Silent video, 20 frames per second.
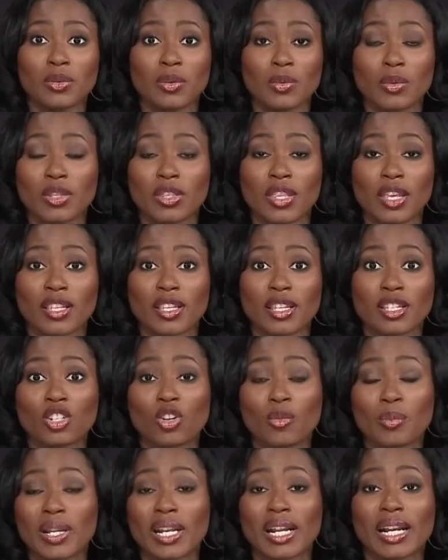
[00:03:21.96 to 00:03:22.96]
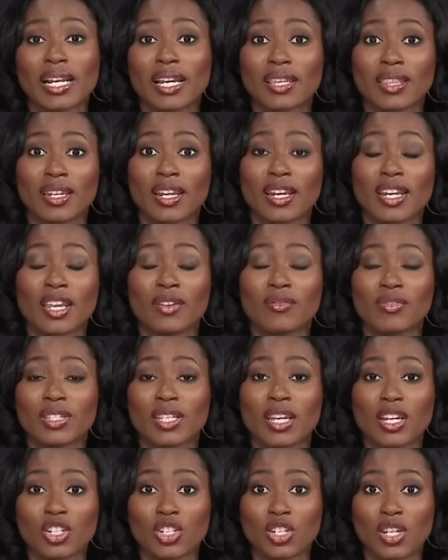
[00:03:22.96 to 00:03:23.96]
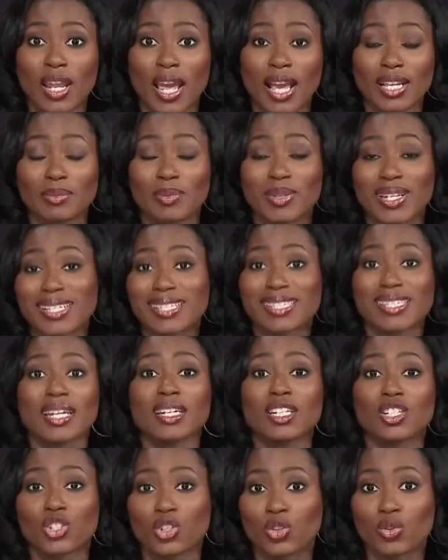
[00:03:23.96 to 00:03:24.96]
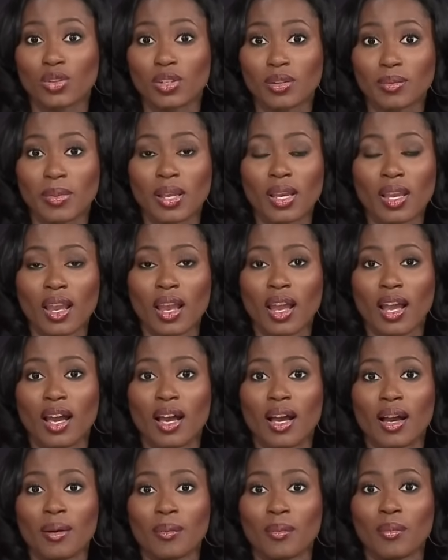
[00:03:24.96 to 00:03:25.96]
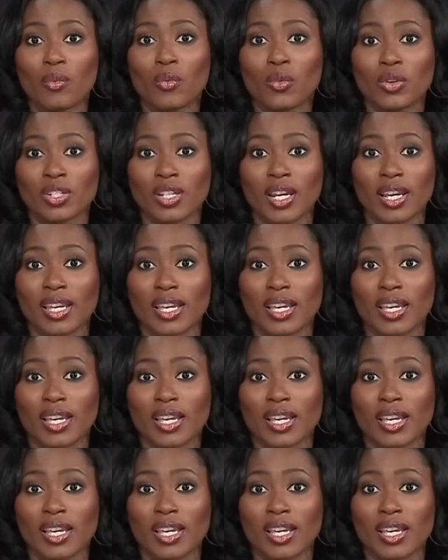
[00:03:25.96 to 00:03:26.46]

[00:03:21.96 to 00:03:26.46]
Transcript: it's not been clear that any invitation has been extended to them, um, which I